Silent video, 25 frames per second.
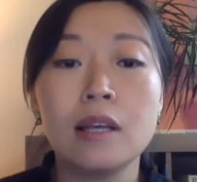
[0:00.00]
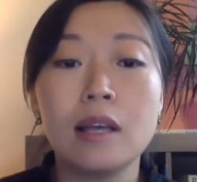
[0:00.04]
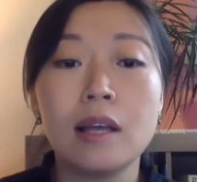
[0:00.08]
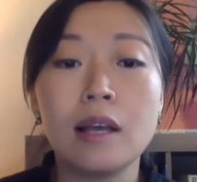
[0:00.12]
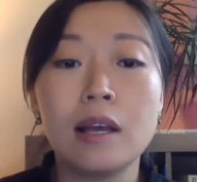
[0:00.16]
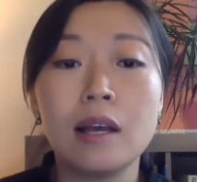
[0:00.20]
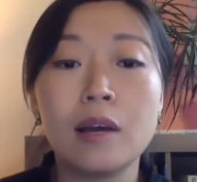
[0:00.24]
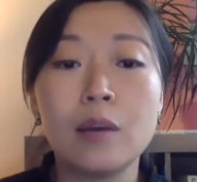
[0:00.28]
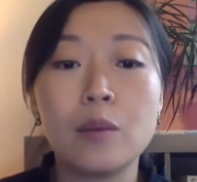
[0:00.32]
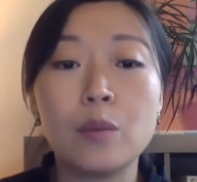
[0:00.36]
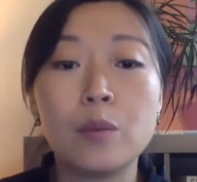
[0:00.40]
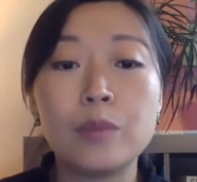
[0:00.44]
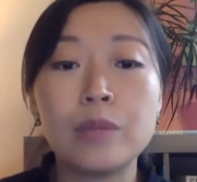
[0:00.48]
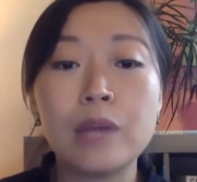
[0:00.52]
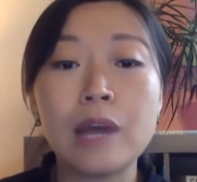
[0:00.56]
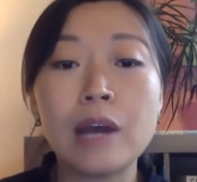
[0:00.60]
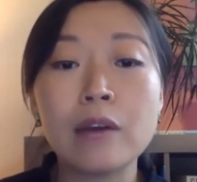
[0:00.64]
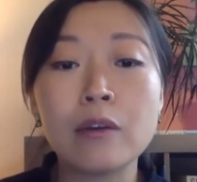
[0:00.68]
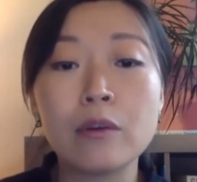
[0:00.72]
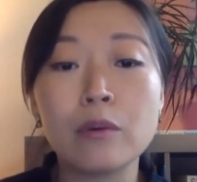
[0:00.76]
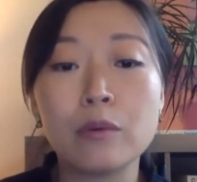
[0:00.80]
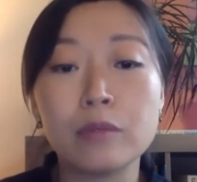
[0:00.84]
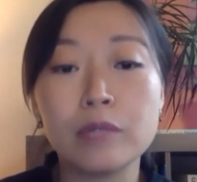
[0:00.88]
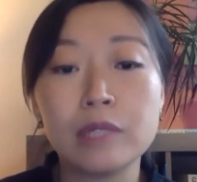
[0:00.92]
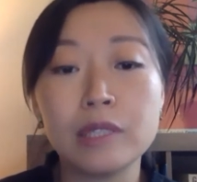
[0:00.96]
um, not
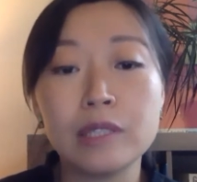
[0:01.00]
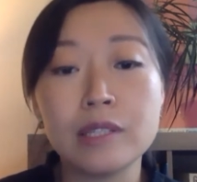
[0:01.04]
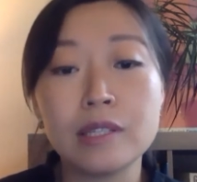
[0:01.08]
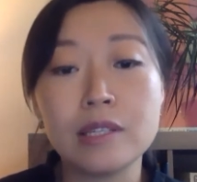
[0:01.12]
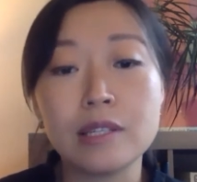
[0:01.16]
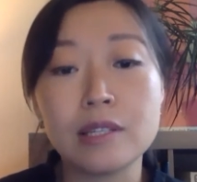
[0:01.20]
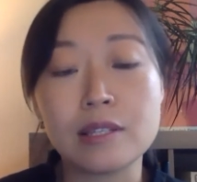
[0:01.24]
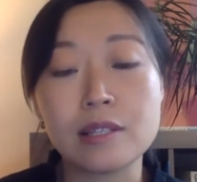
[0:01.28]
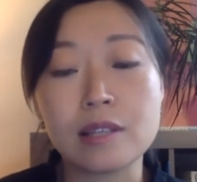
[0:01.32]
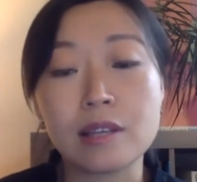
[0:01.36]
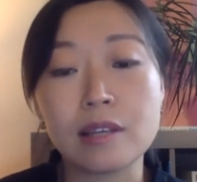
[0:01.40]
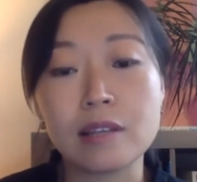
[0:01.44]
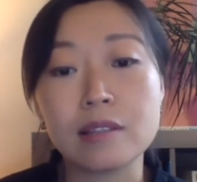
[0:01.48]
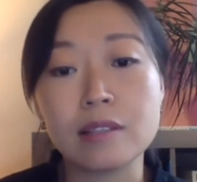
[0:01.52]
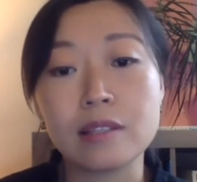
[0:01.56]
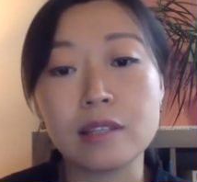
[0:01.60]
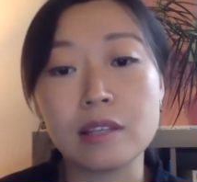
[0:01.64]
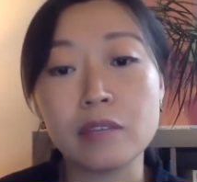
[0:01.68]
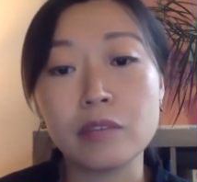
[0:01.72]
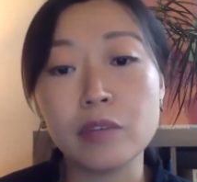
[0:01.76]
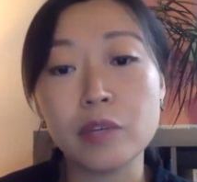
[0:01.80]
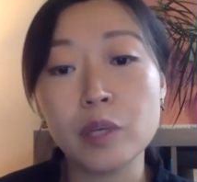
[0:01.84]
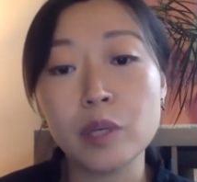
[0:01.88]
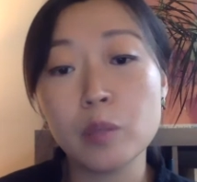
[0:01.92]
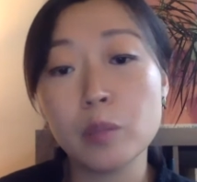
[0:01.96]
only to discuss
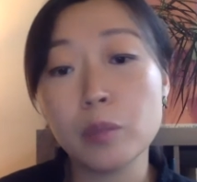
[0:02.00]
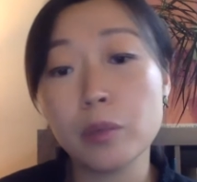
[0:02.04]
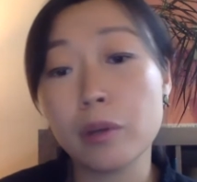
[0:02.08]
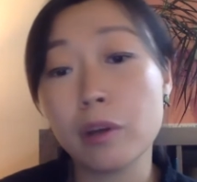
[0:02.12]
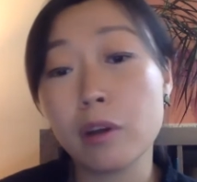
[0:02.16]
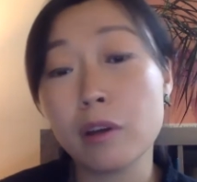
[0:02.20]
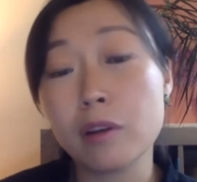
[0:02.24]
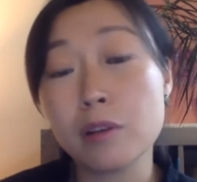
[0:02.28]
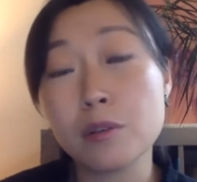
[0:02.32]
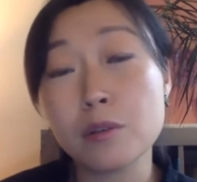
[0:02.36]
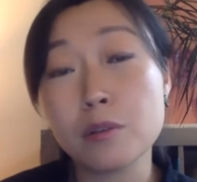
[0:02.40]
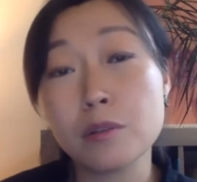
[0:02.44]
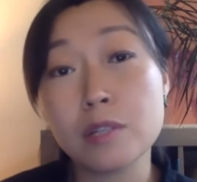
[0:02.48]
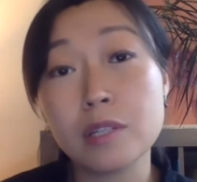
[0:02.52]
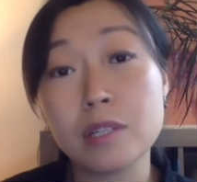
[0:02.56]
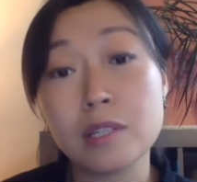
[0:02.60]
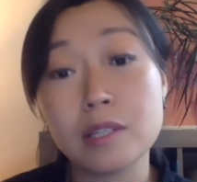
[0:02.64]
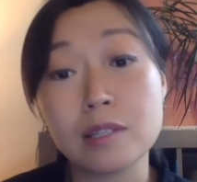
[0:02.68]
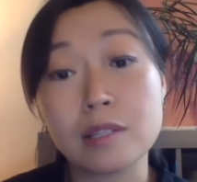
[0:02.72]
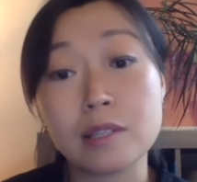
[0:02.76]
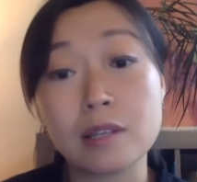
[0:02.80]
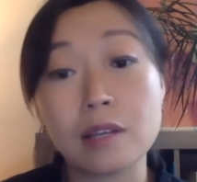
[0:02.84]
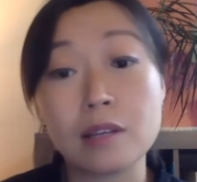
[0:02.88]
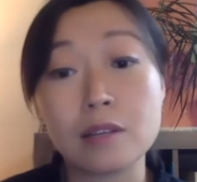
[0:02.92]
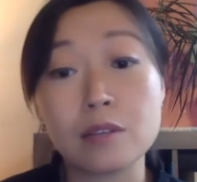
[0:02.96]
giving, but also to
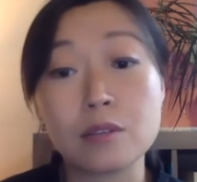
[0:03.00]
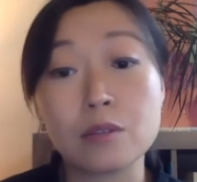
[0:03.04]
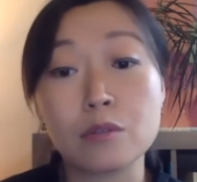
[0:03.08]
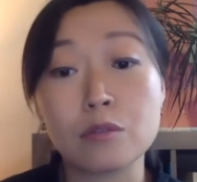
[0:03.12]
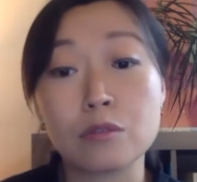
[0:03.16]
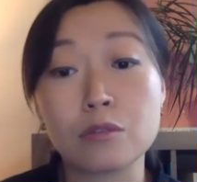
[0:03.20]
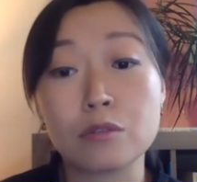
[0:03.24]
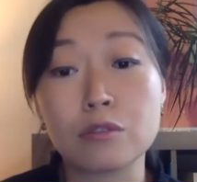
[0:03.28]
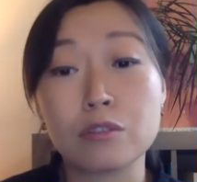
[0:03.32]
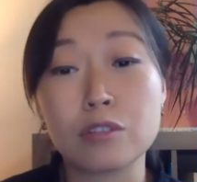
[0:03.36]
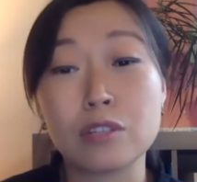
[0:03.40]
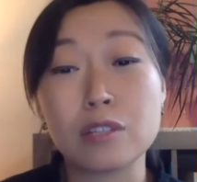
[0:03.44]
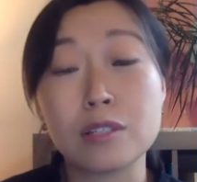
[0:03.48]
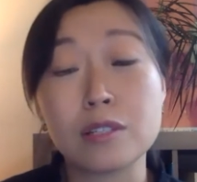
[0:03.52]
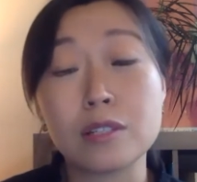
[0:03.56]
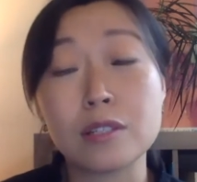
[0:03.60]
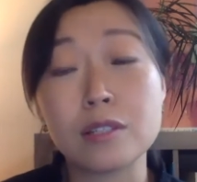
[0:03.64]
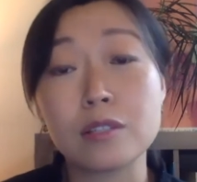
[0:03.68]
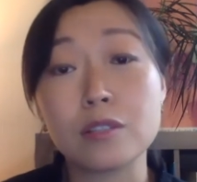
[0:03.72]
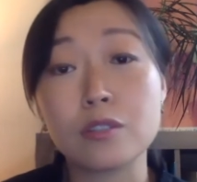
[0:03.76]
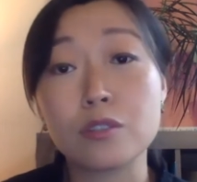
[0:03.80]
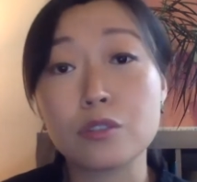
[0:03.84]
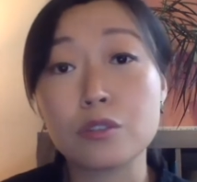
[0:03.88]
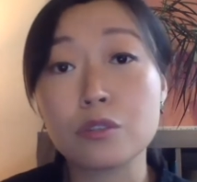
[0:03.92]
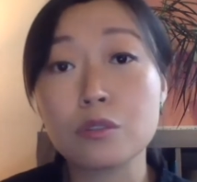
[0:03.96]
discuss social justice
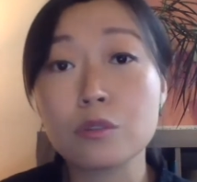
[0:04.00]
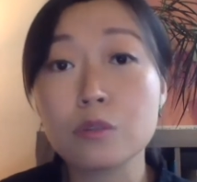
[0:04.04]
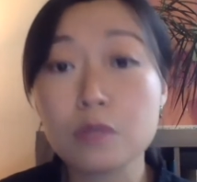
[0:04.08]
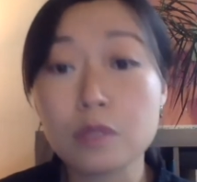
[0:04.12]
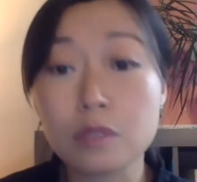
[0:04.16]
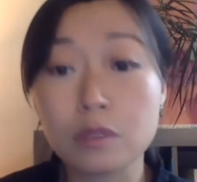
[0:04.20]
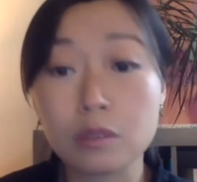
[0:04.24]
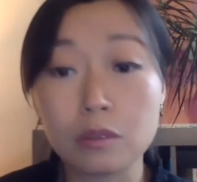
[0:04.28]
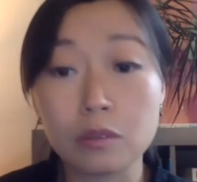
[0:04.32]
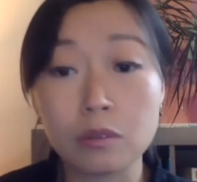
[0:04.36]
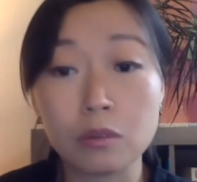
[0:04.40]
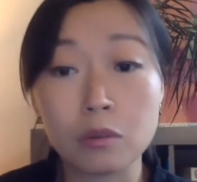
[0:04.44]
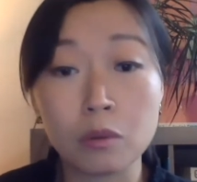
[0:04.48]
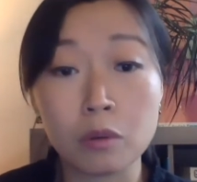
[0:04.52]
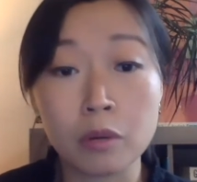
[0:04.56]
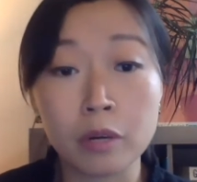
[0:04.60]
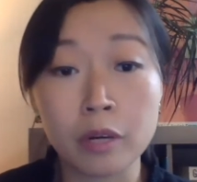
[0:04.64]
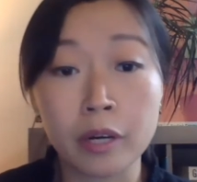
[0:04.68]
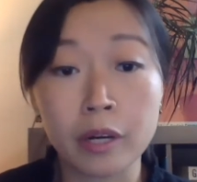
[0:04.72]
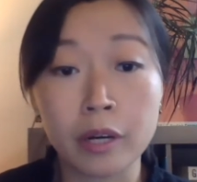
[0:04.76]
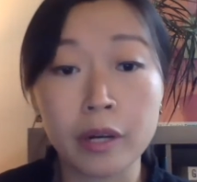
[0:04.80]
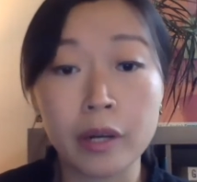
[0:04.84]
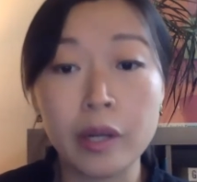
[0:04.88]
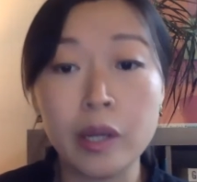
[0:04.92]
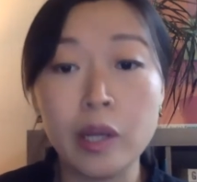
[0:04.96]
issues in New York
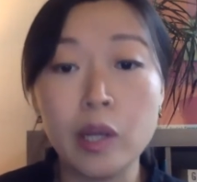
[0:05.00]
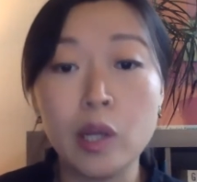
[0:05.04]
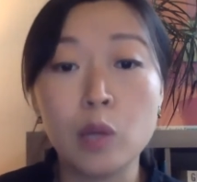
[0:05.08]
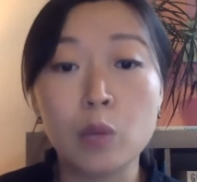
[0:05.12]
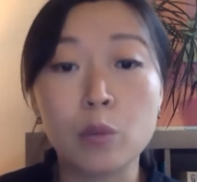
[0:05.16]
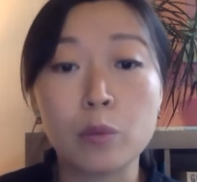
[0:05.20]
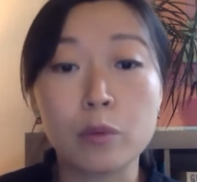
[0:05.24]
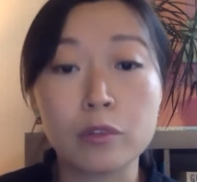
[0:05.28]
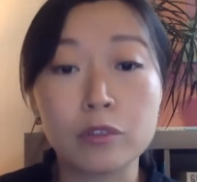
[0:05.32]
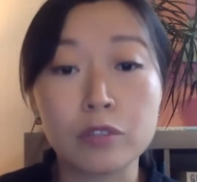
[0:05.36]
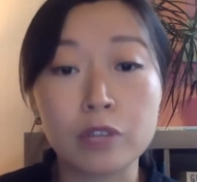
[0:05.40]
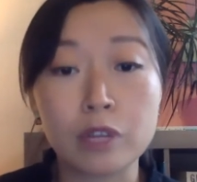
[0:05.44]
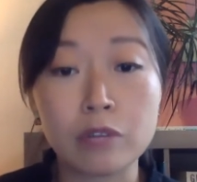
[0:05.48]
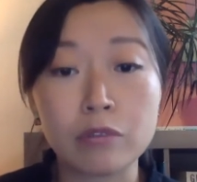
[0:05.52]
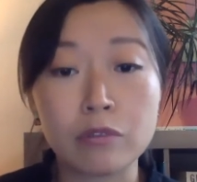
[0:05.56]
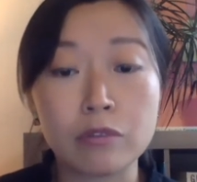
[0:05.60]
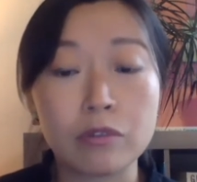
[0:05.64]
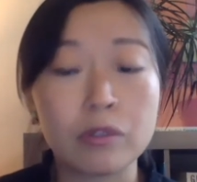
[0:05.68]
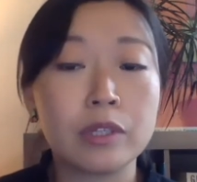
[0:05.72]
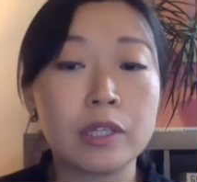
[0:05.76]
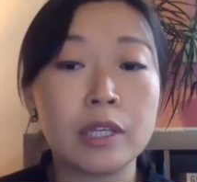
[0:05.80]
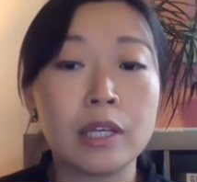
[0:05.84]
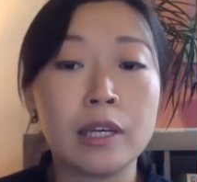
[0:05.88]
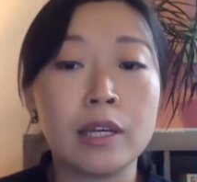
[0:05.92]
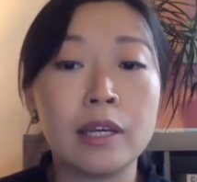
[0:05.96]
more
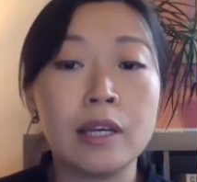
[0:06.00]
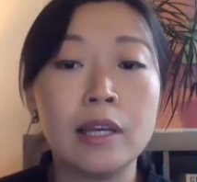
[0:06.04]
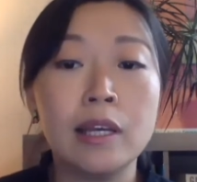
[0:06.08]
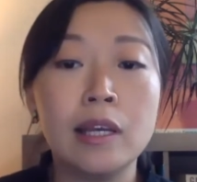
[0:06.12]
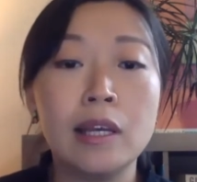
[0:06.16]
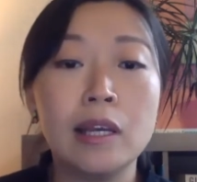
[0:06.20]
generally.